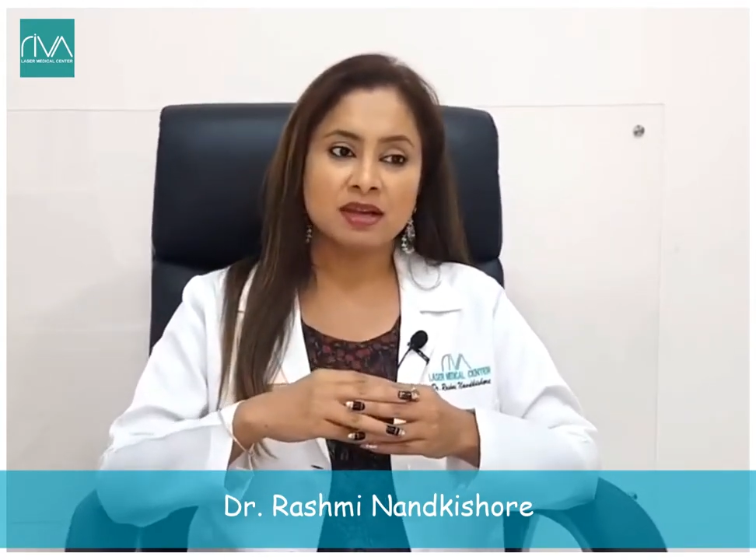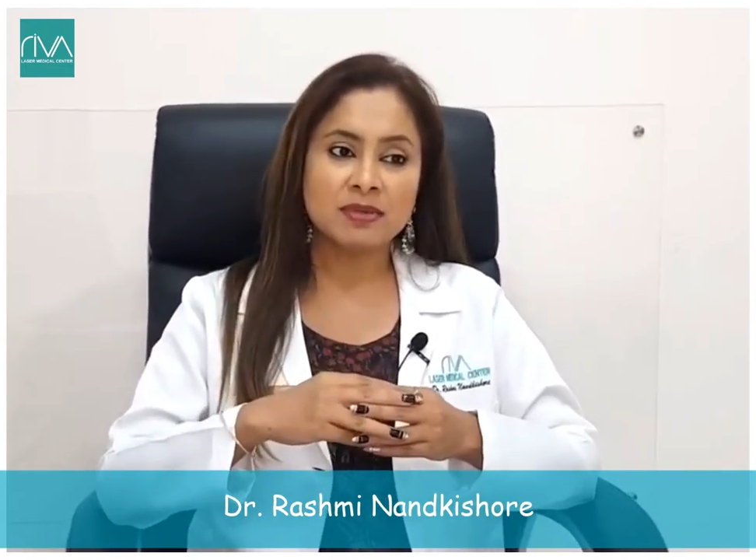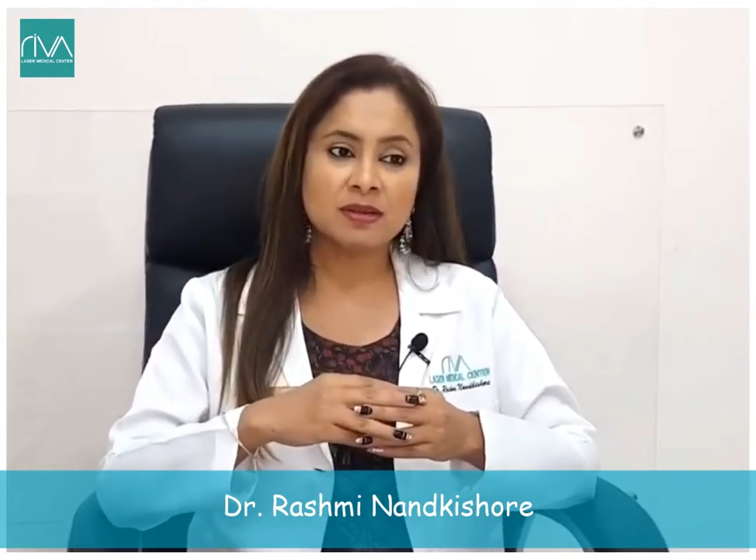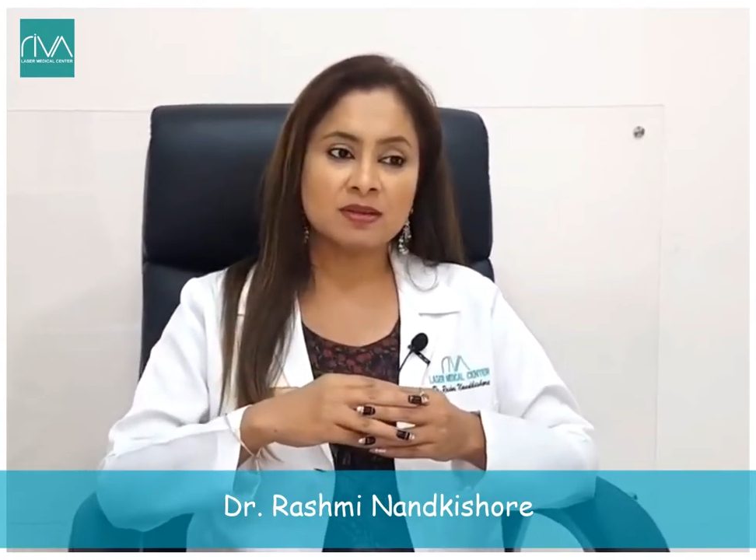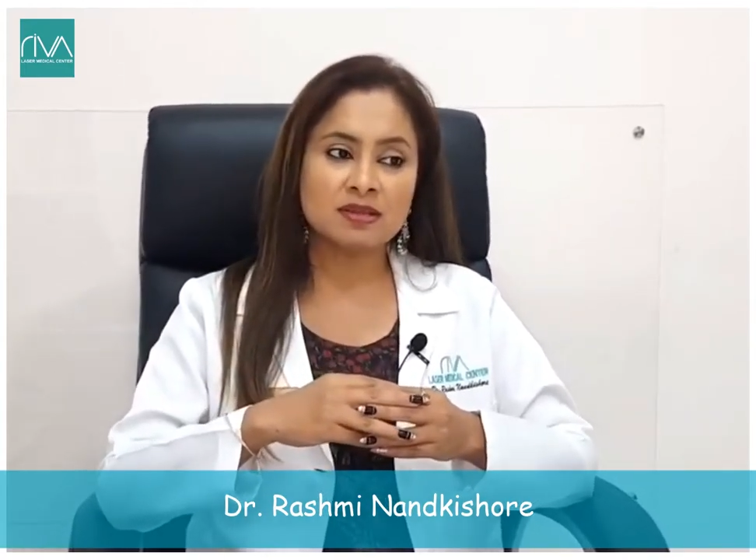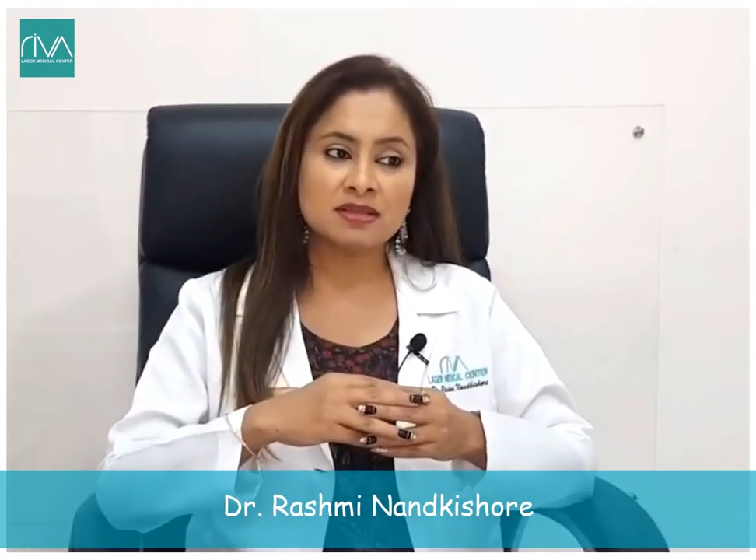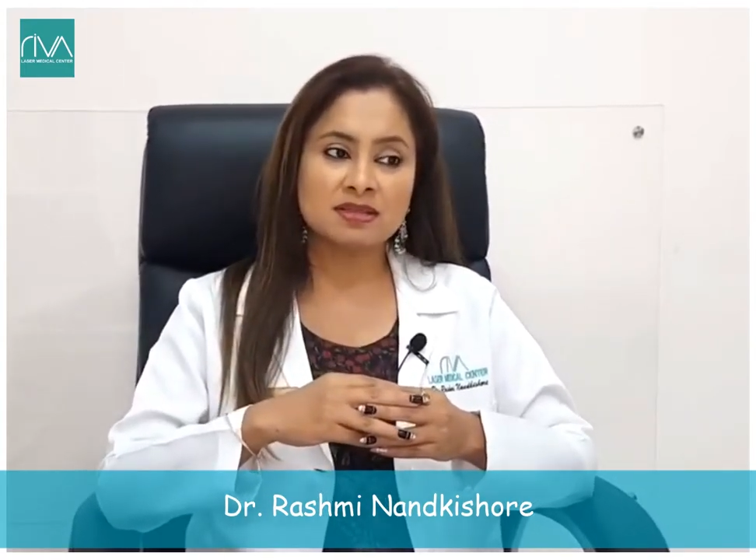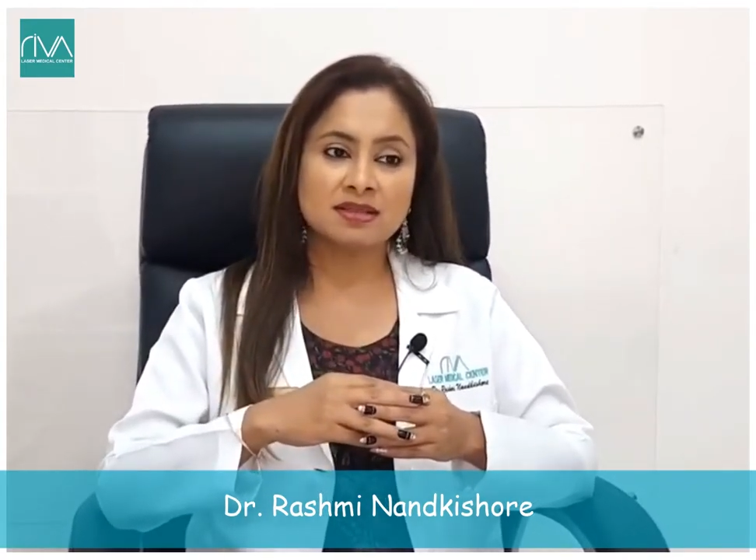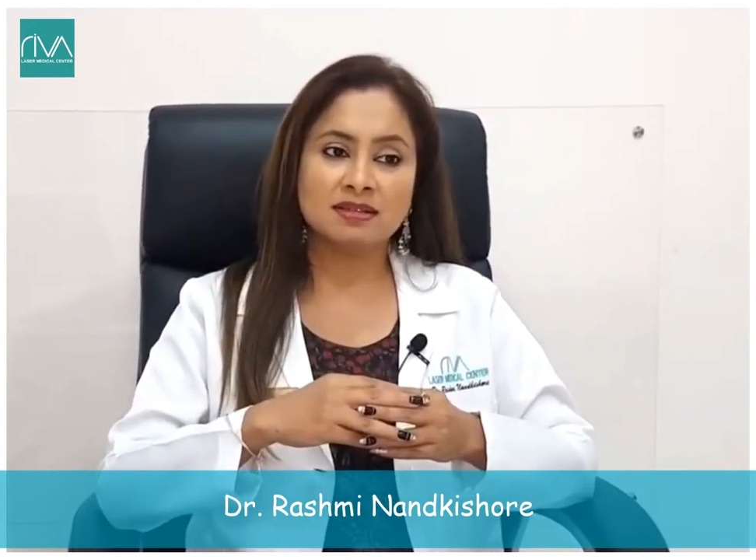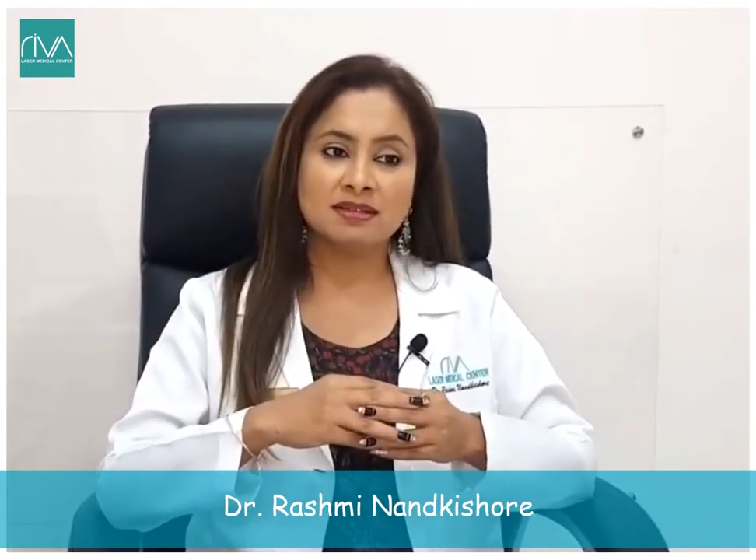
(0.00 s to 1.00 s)
because
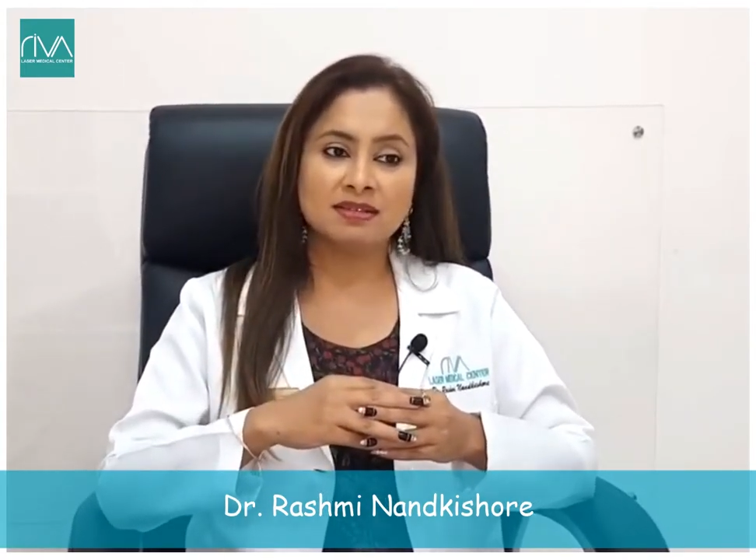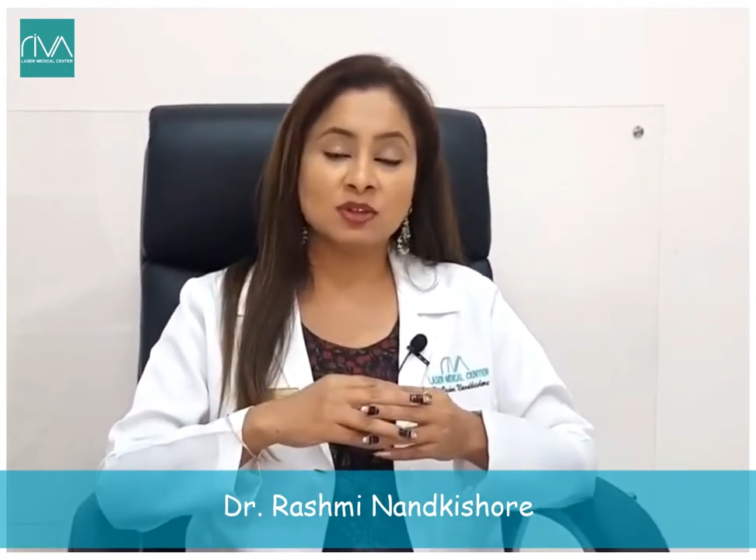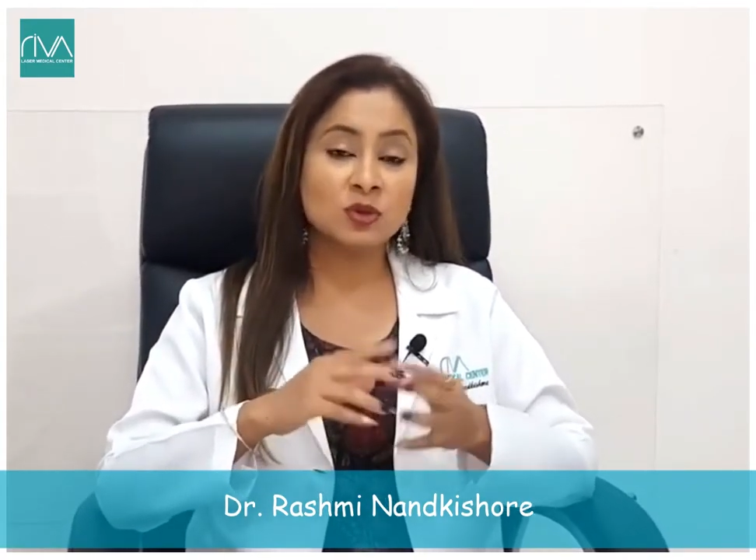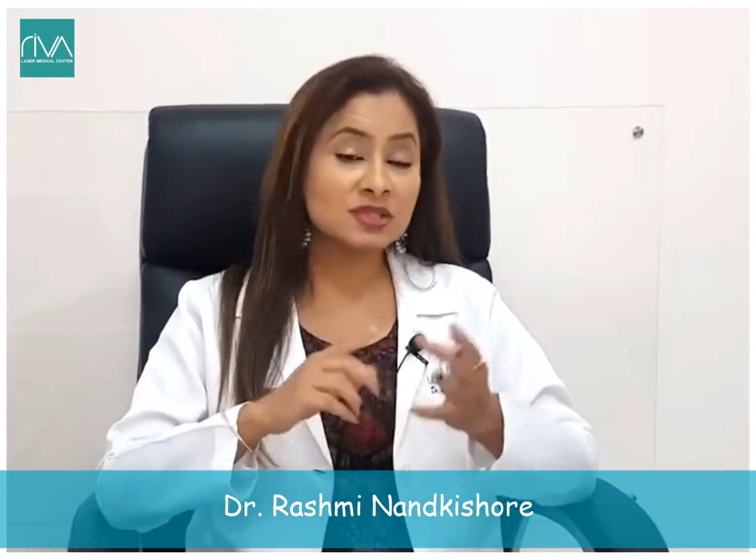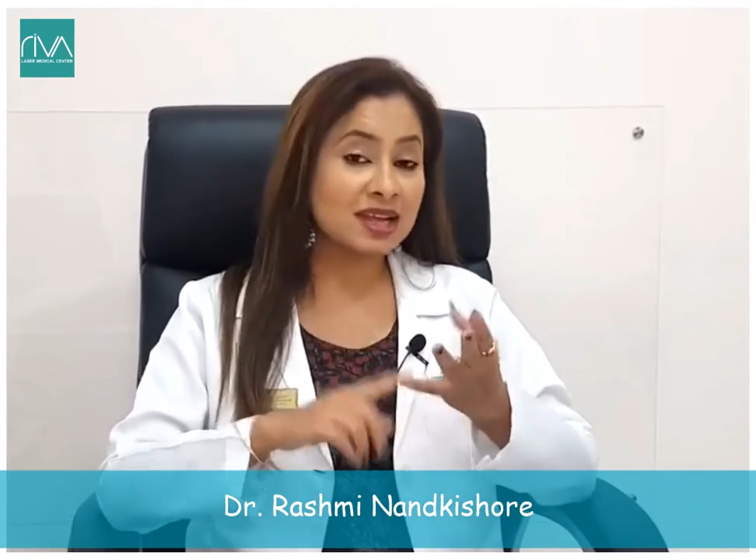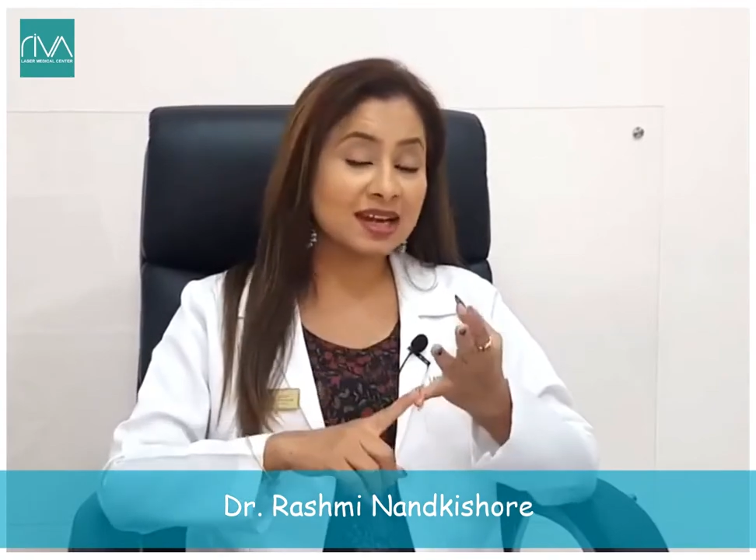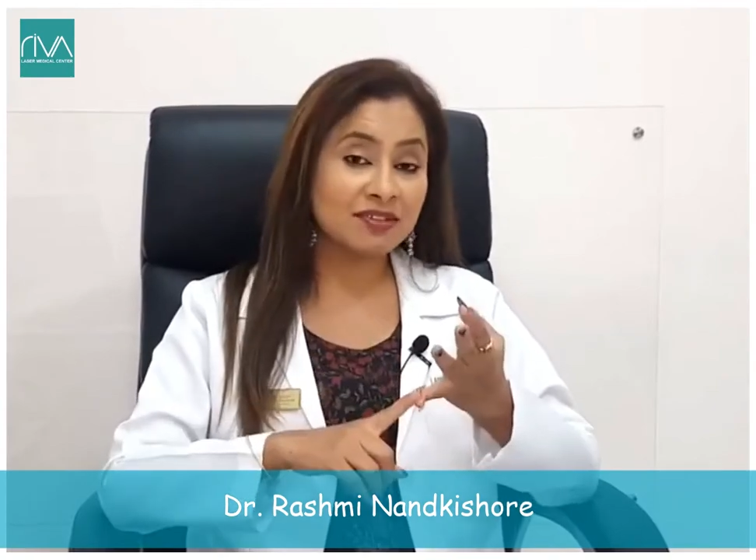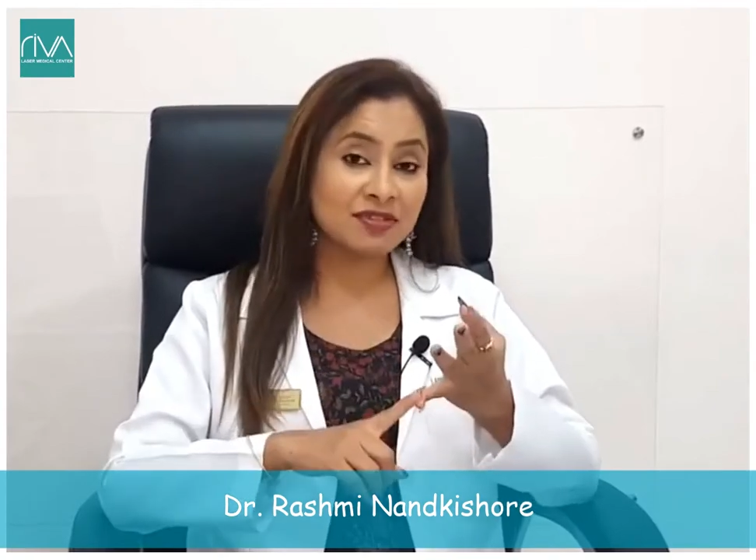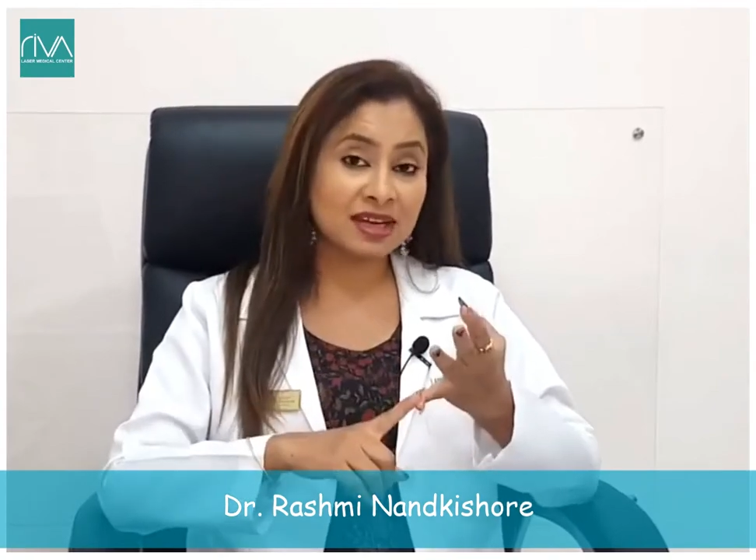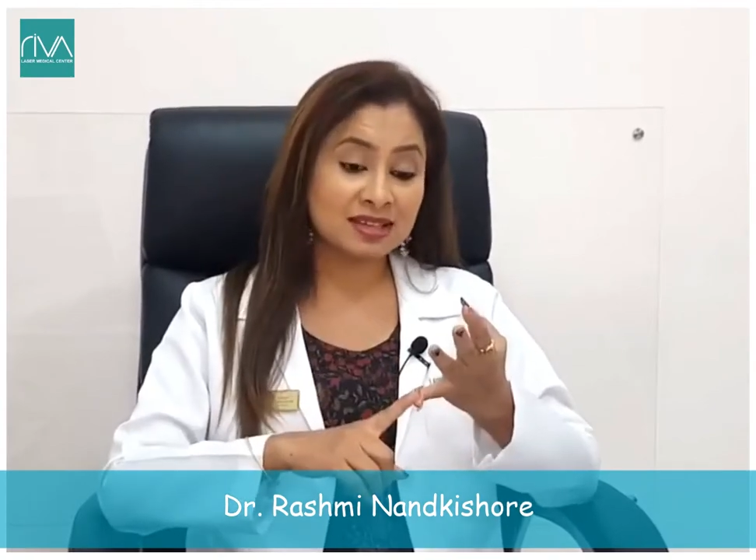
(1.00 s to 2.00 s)
no side
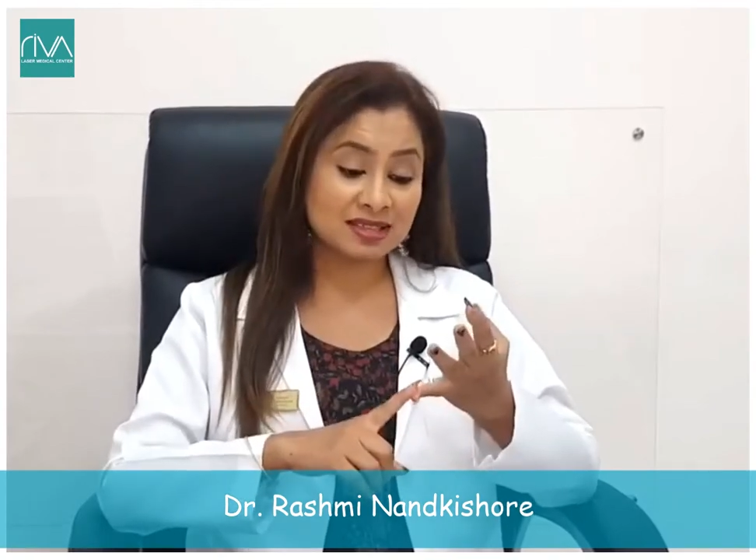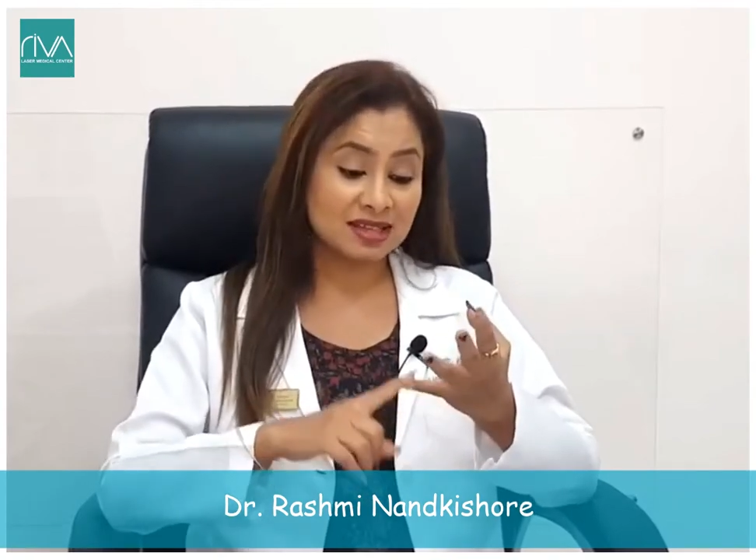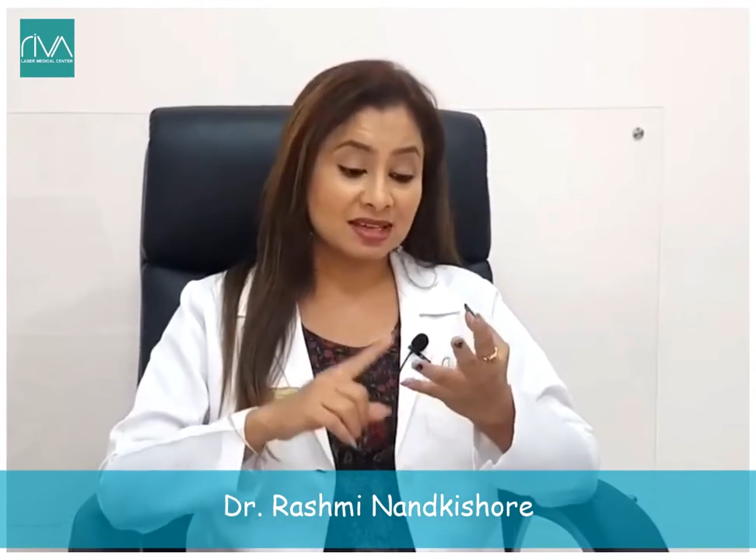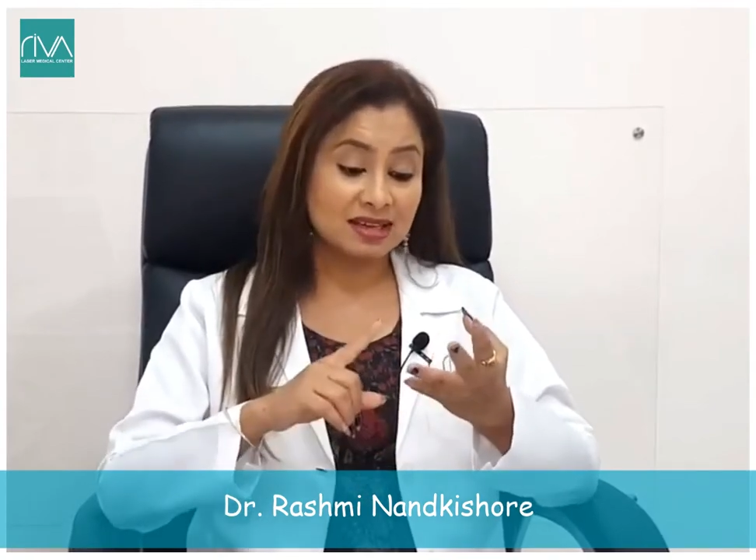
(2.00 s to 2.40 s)
effects,